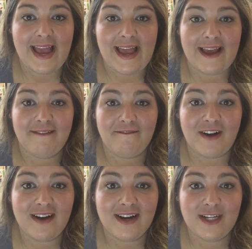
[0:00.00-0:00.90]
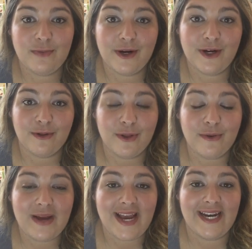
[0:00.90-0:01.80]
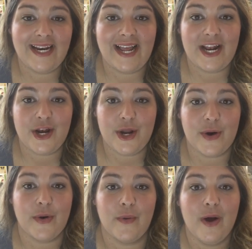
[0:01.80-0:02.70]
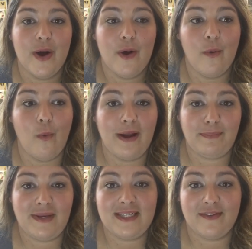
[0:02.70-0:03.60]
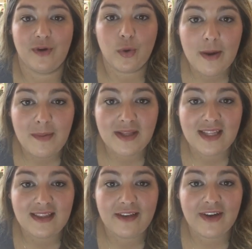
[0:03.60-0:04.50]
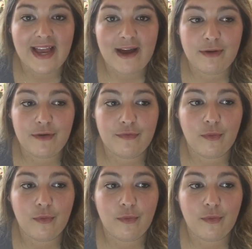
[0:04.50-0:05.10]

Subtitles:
can find where you're located and know what piece of equipment that they've accounted